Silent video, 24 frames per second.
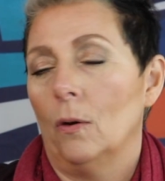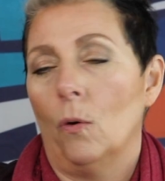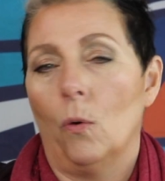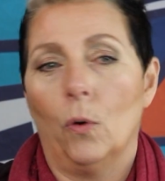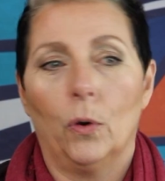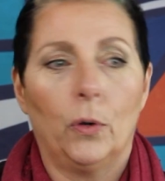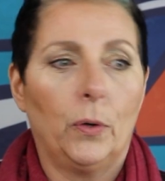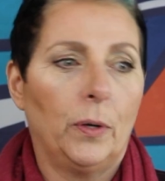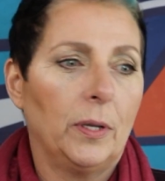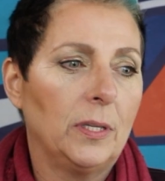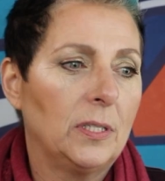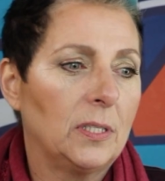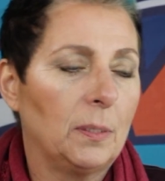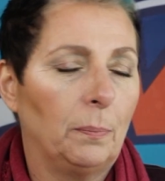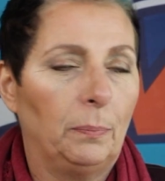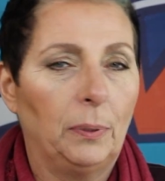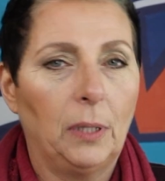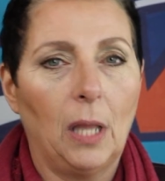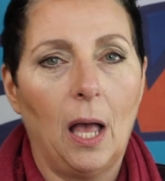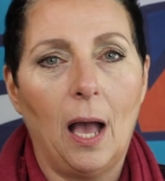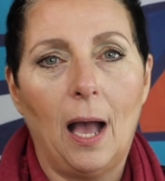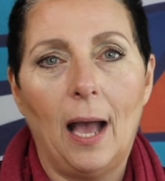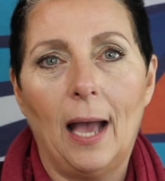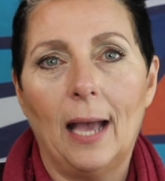ordering
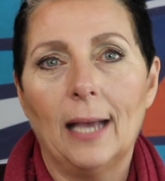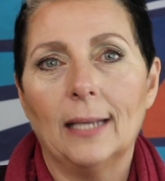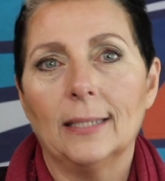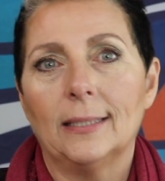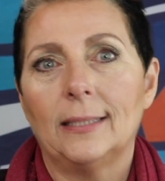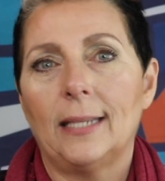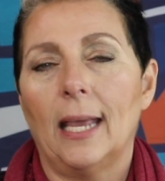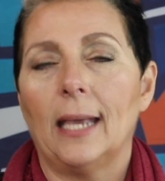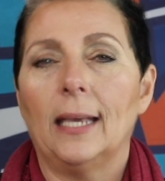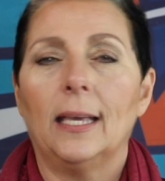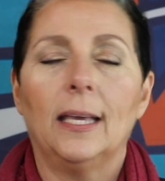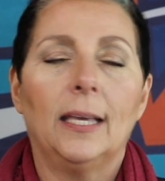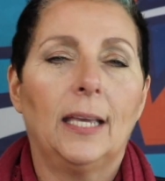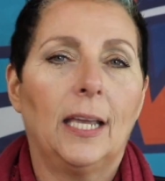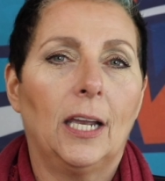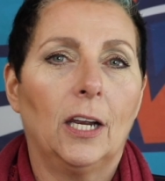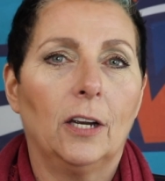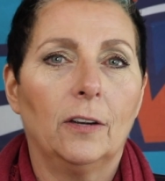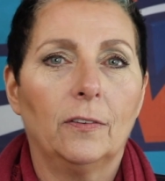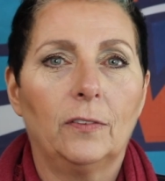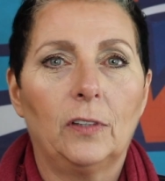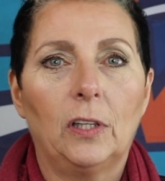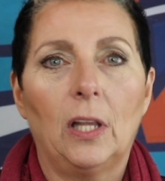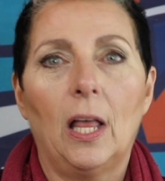supplies, taking
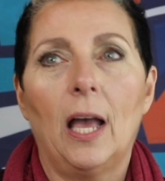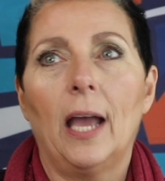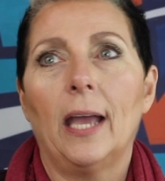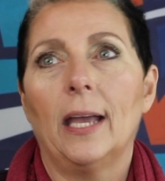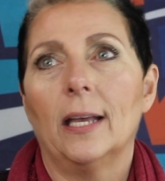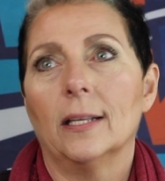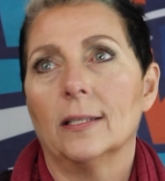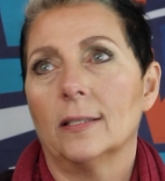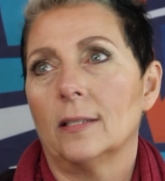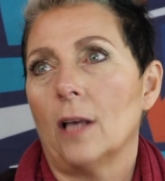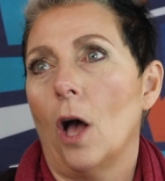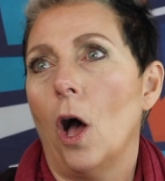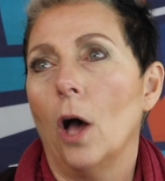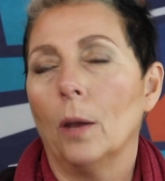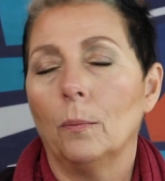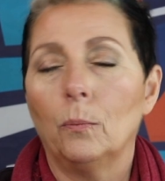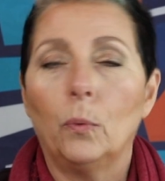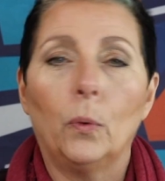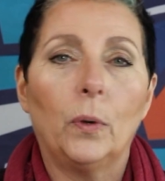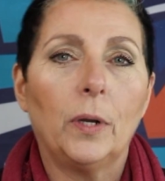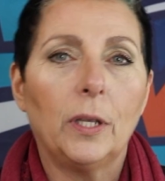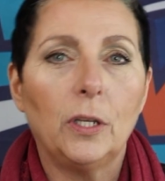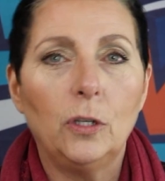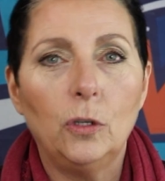care of clients,
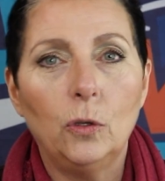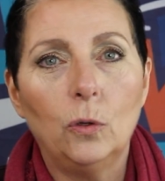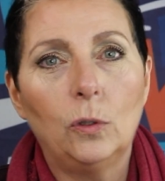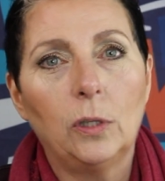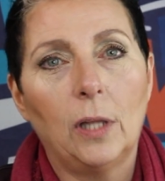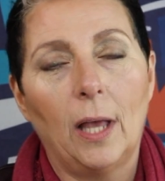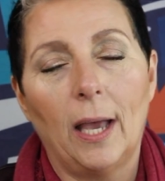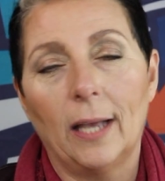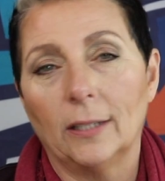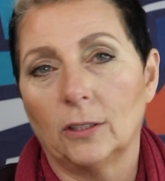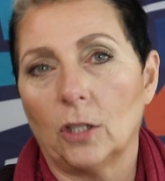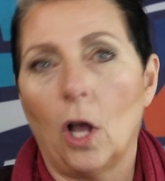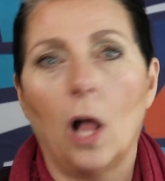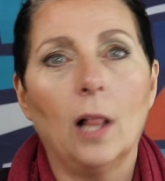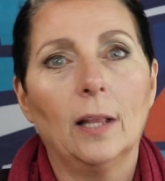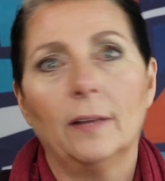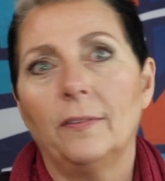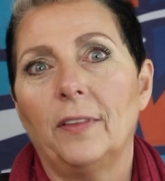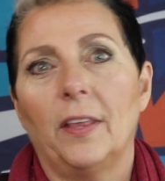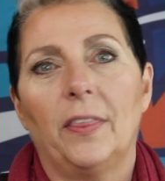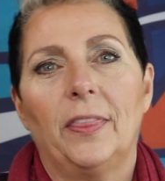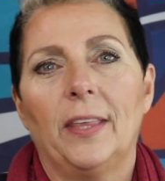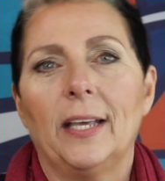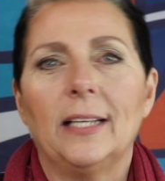onboarding new clients, all
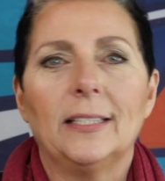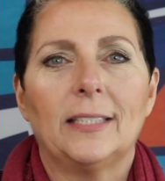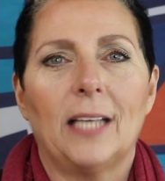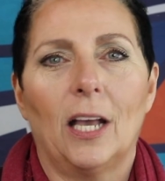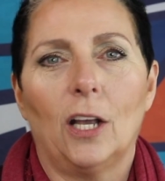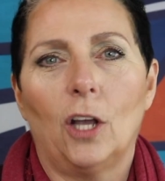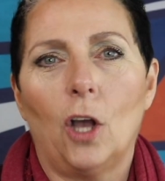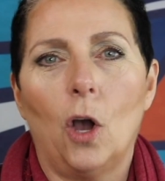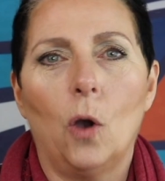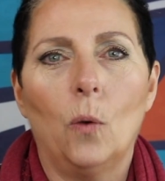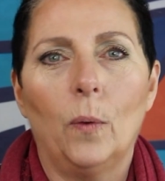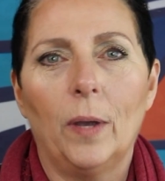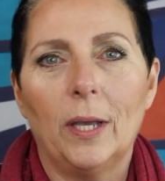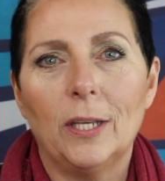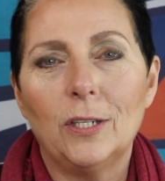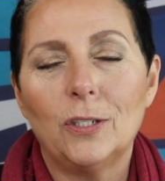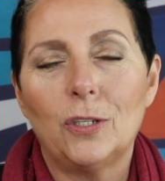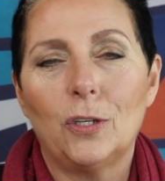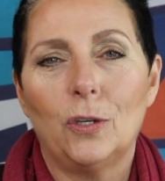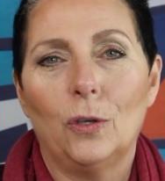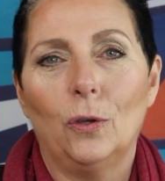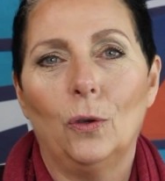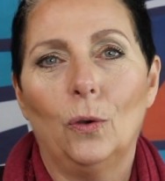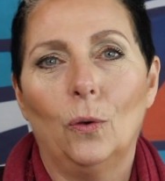of the things that go
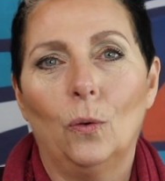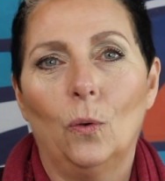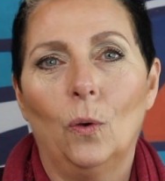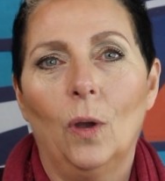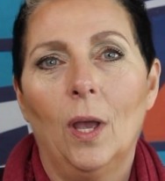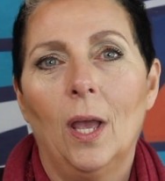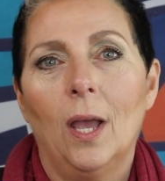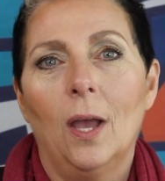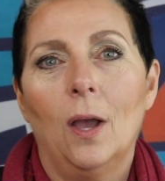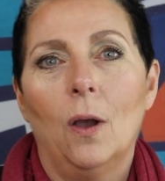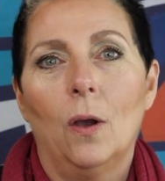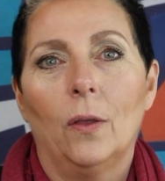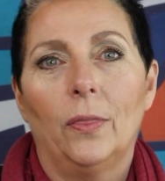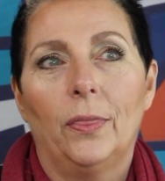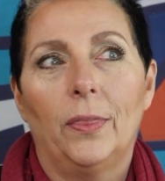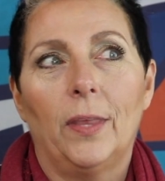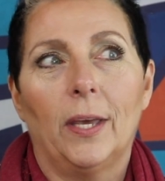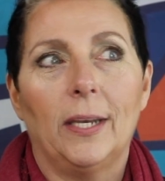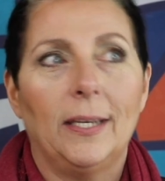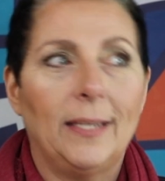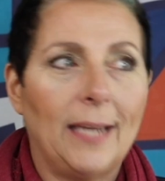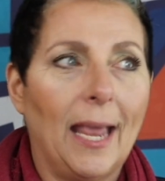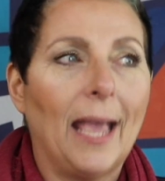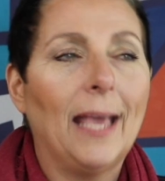into
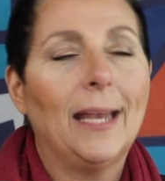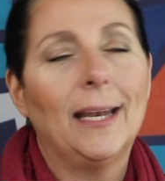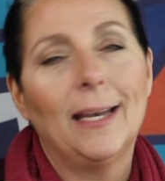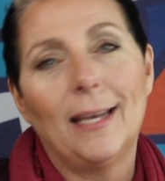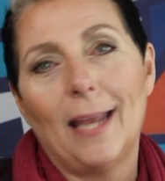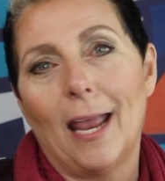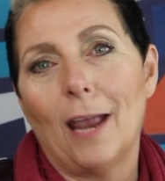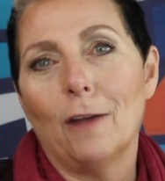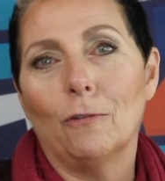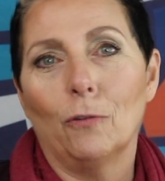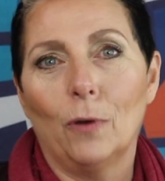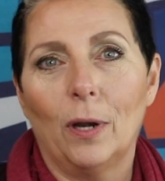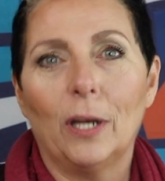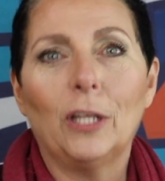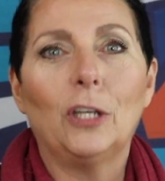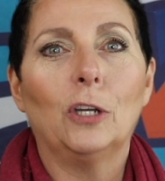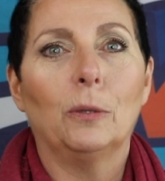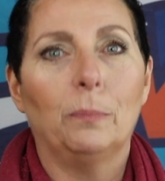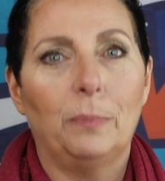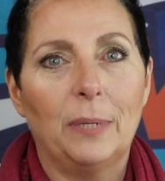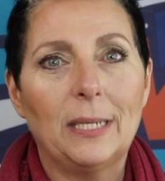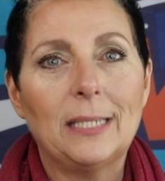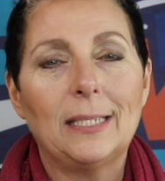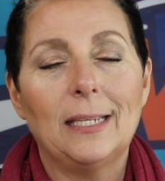the day-to-day of running
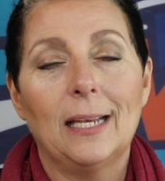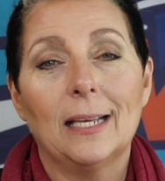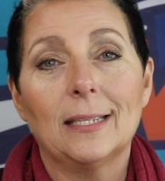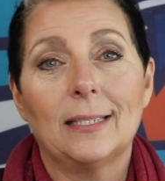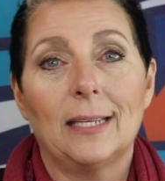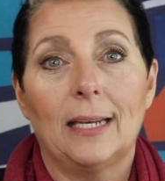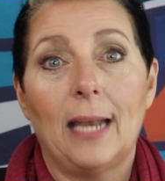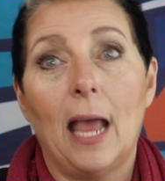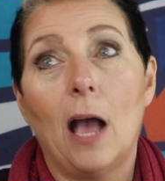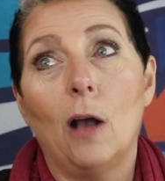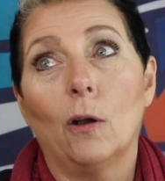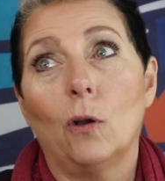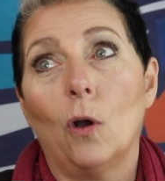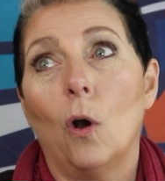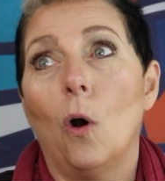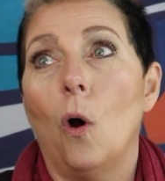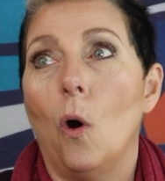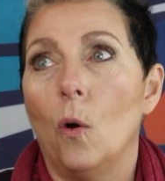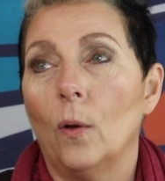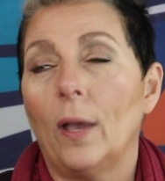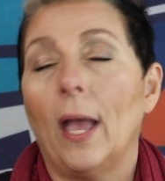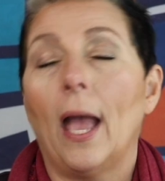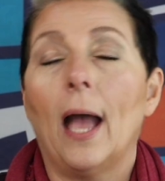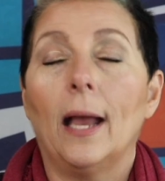your business, and now go,
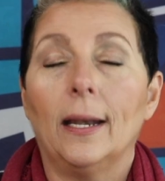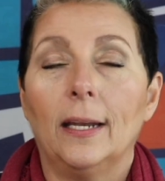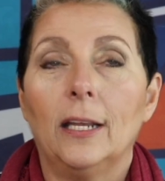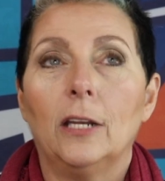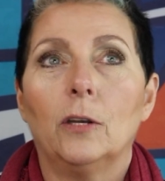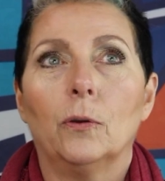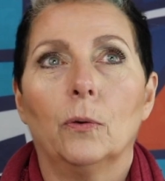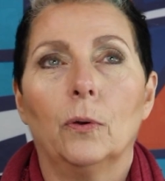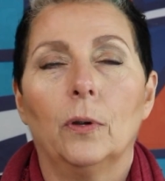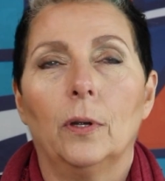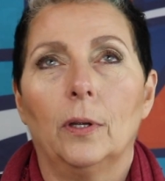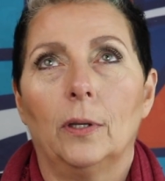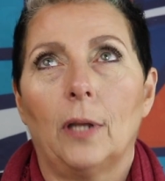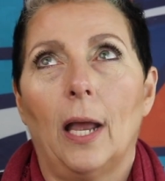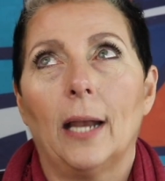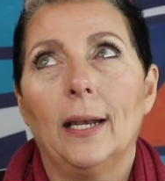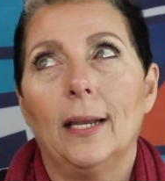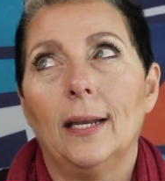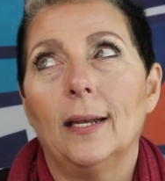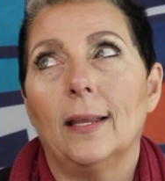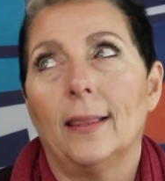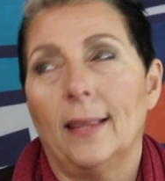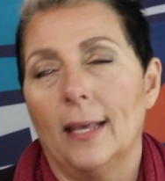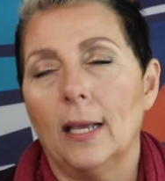okay, I need
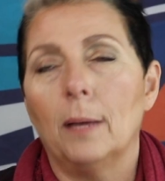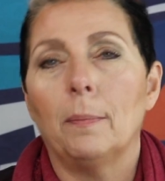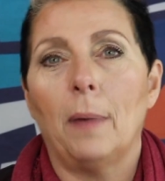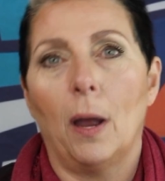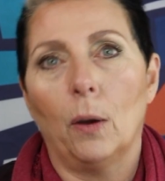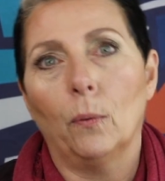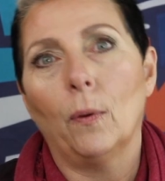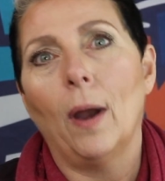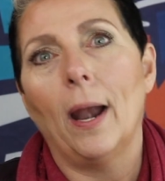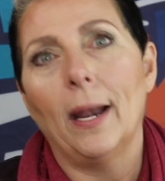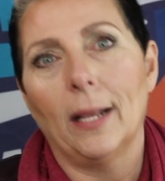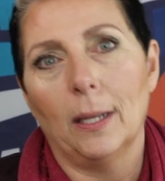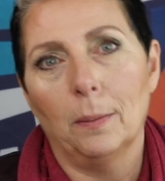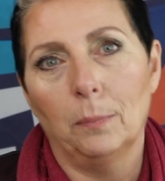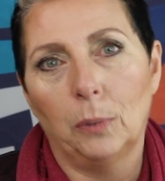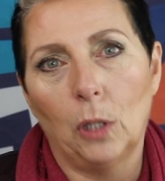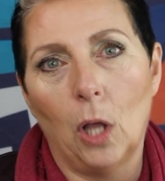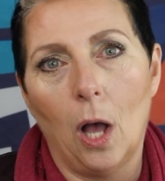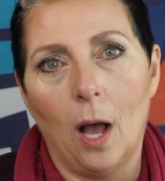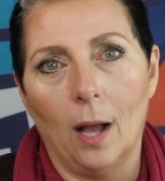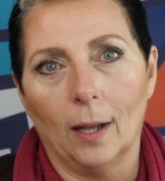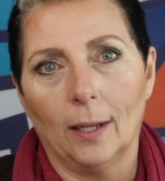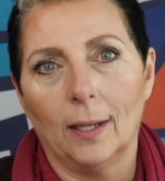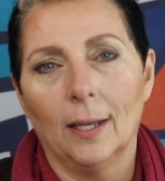to think about writing a
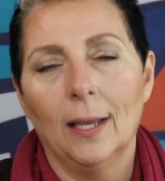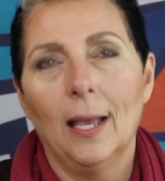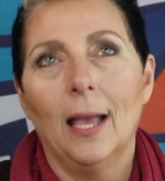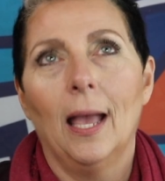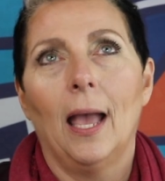blog,